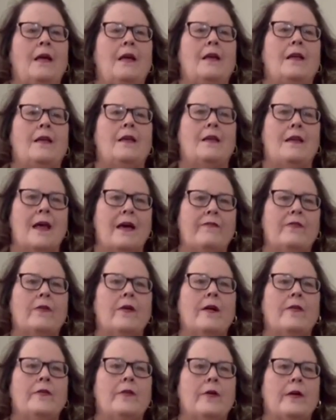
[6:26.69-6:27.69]
Never
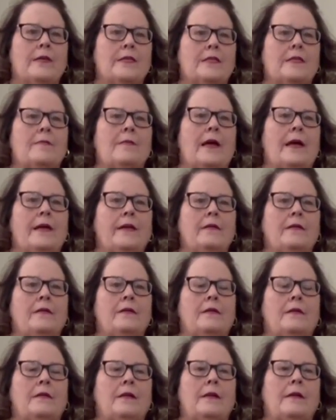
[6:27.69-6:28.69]
underestimate
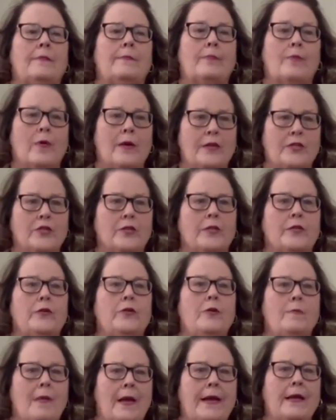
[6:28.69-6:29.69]
the impression you
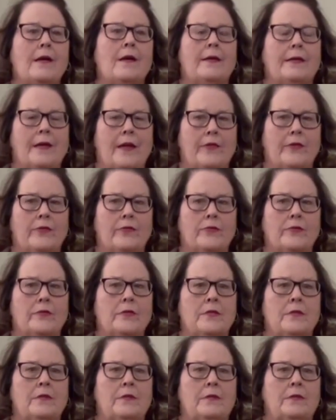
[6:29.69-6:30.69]
make on
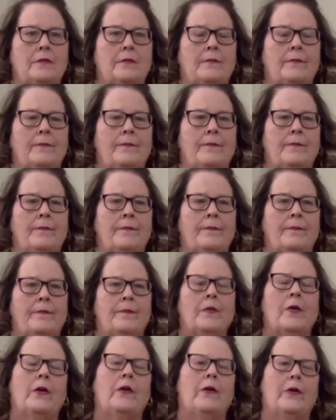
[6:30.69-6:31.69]
others.
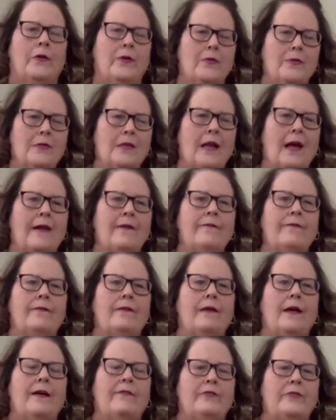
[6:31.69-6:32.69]
Whose life
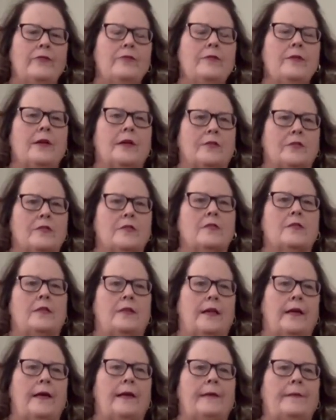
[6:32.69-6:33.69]
have you touched
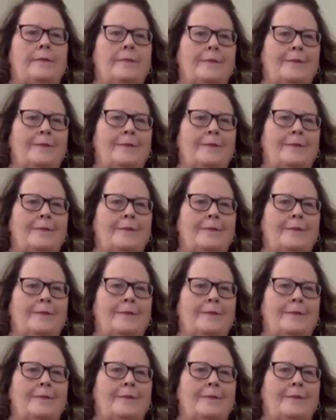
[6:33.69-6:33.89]
today?